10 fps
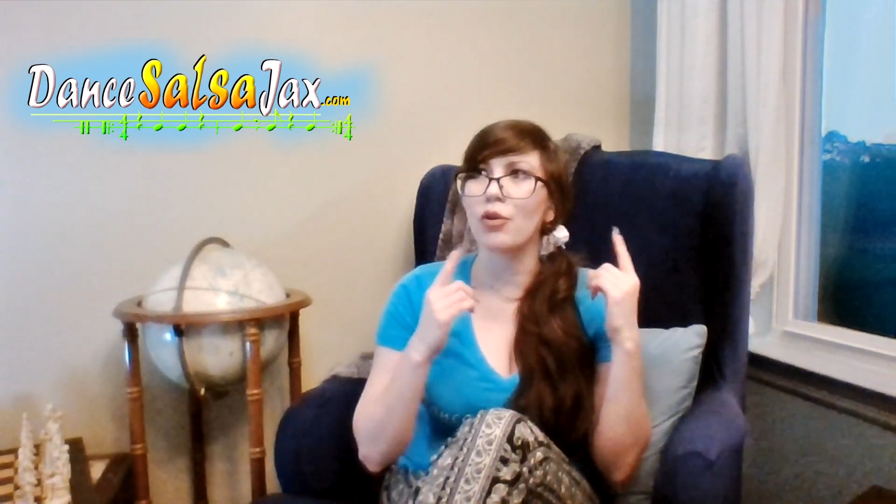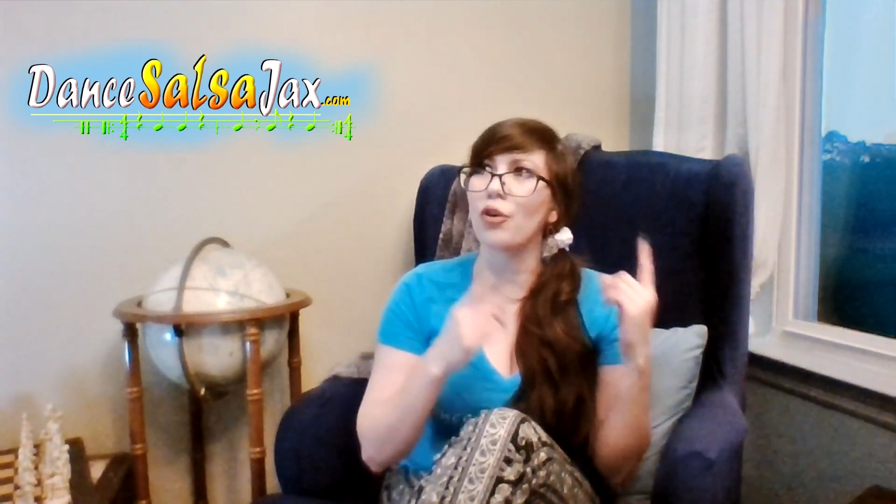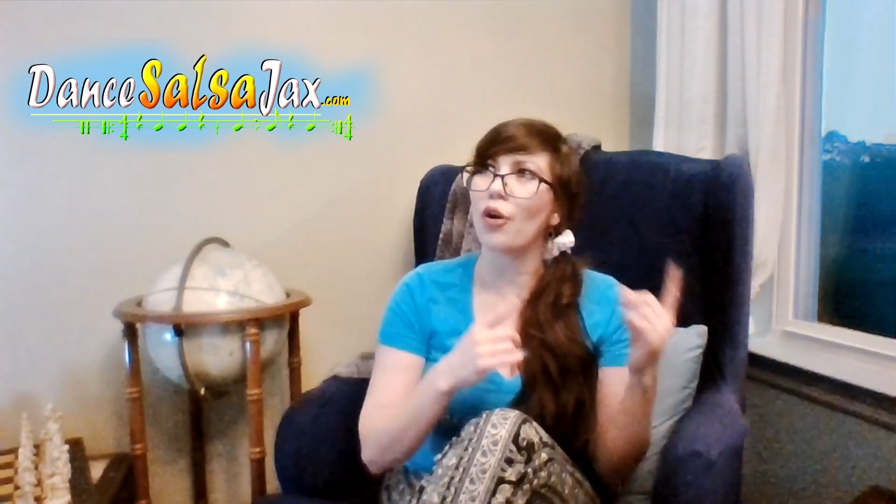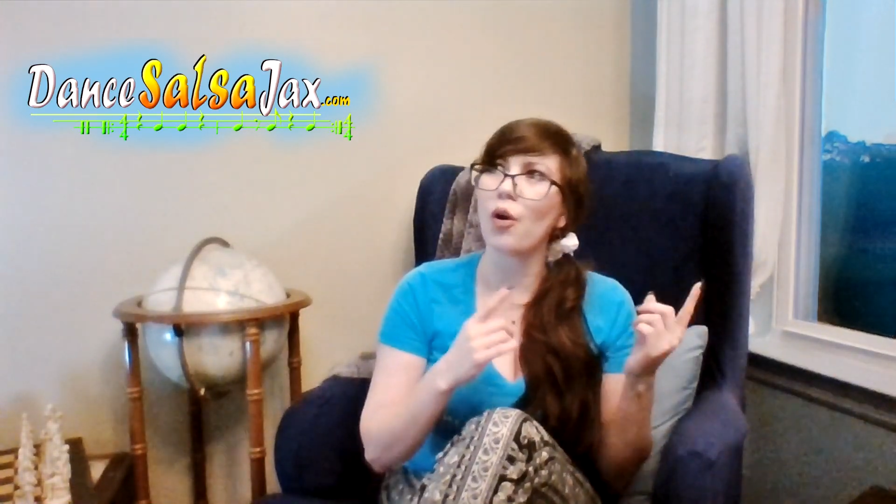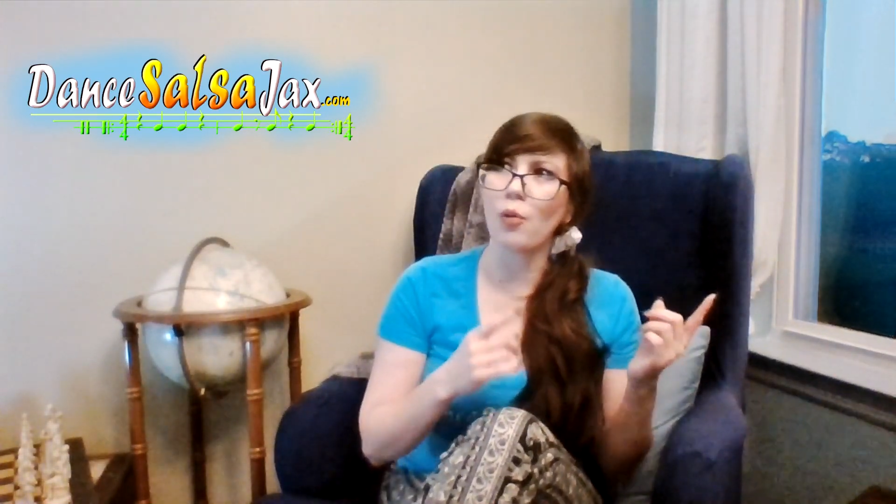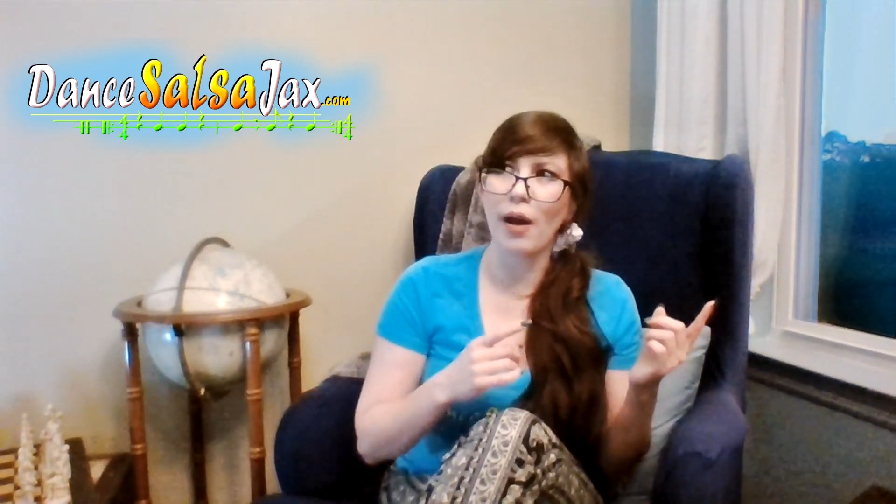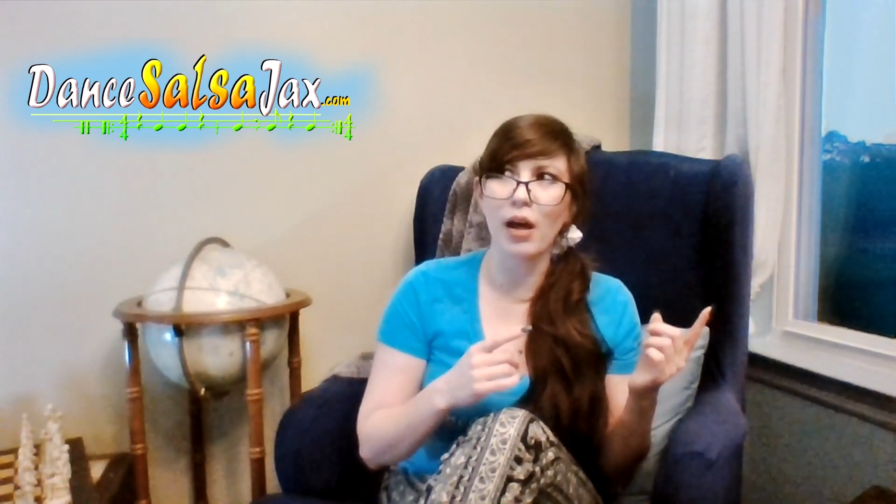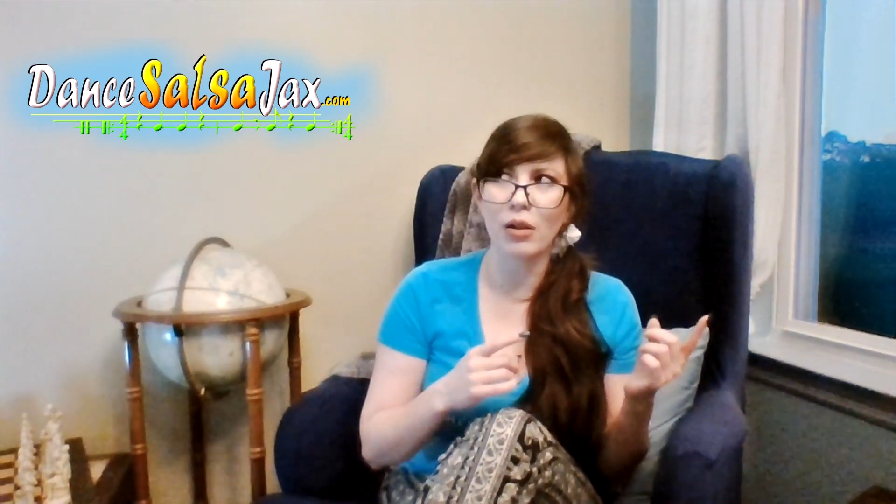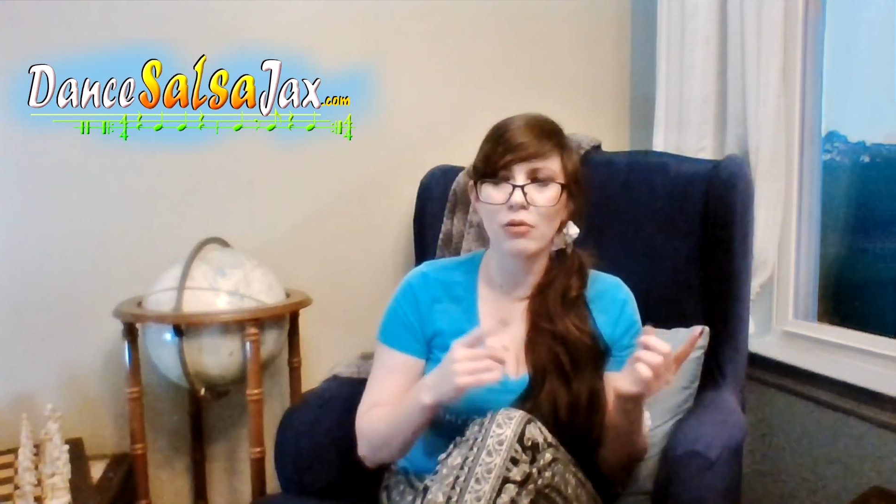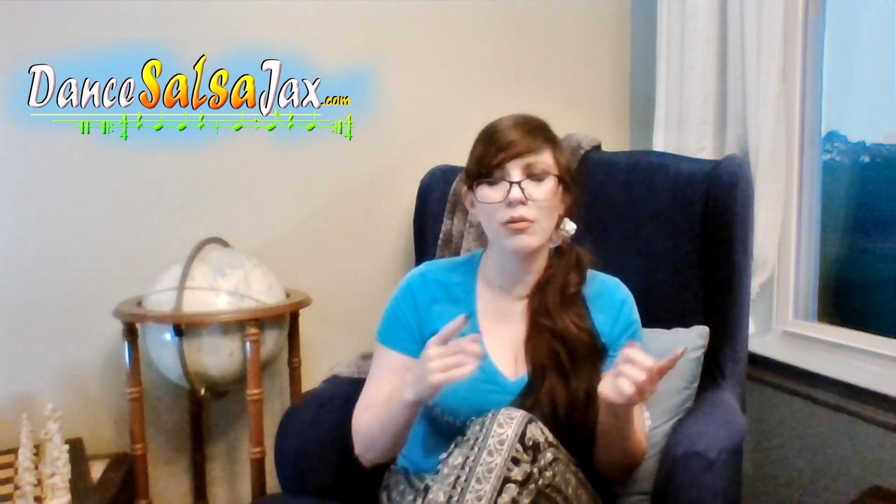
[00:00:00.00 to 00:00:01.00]
go
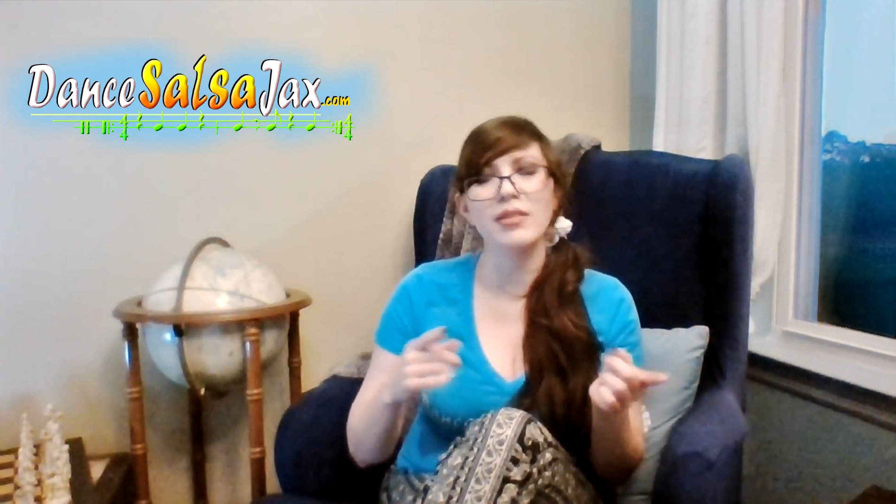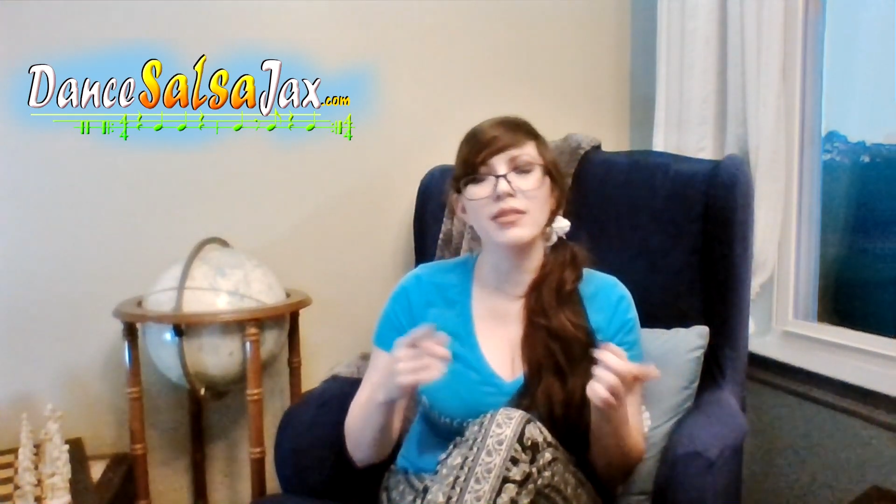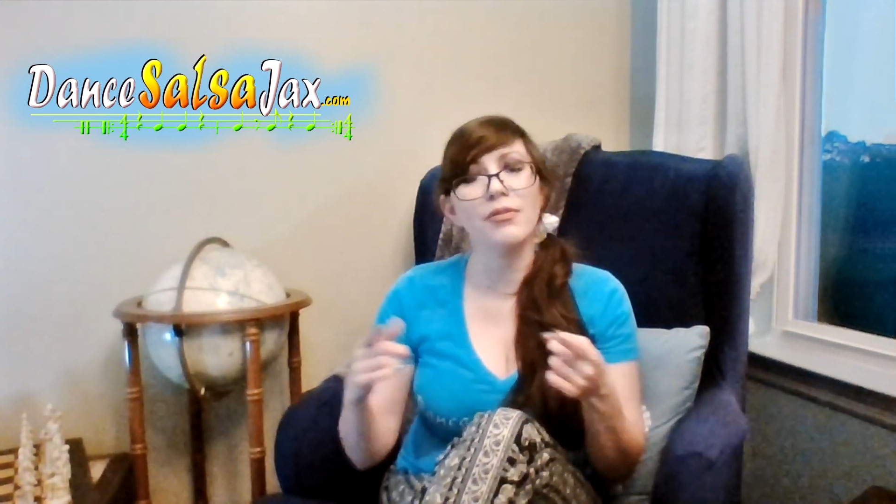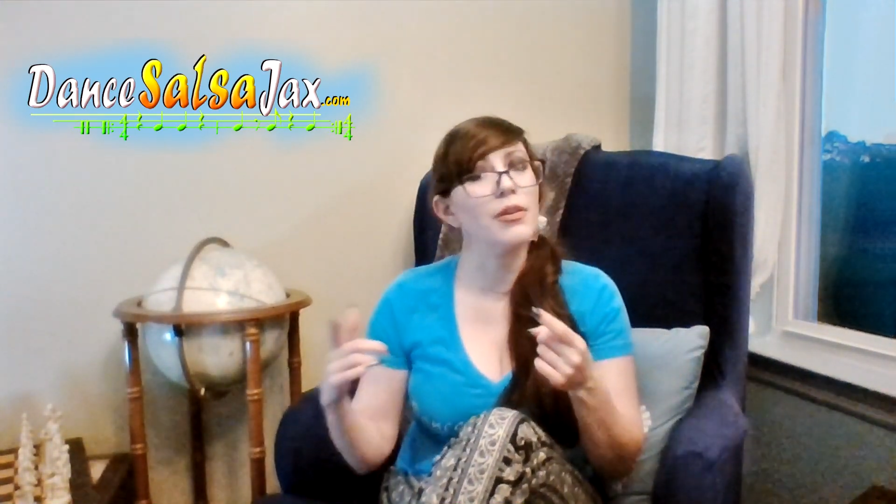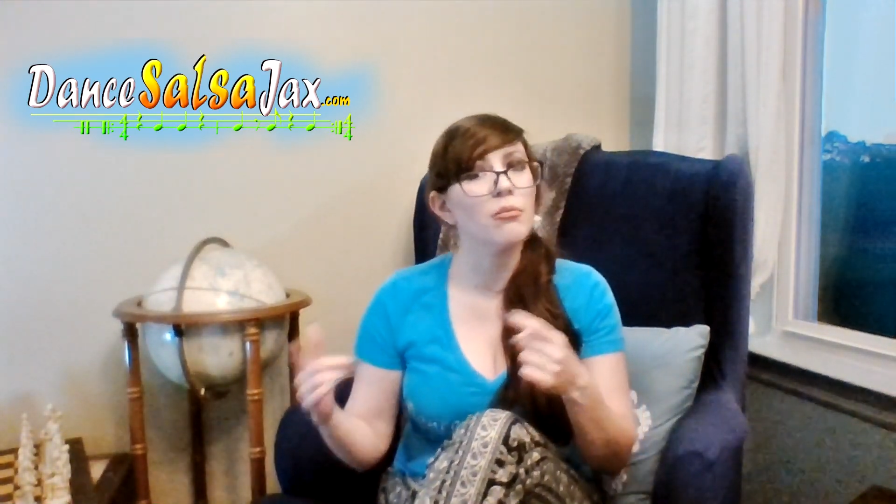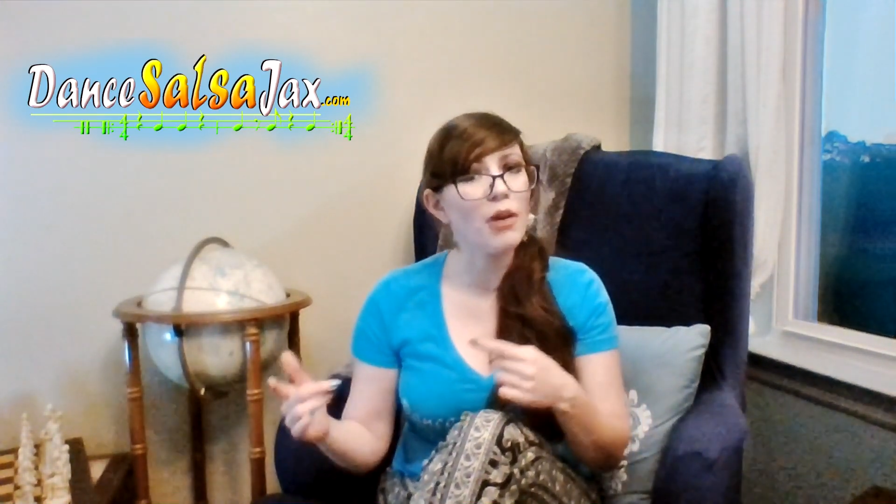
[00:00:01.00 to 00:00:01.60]
well with different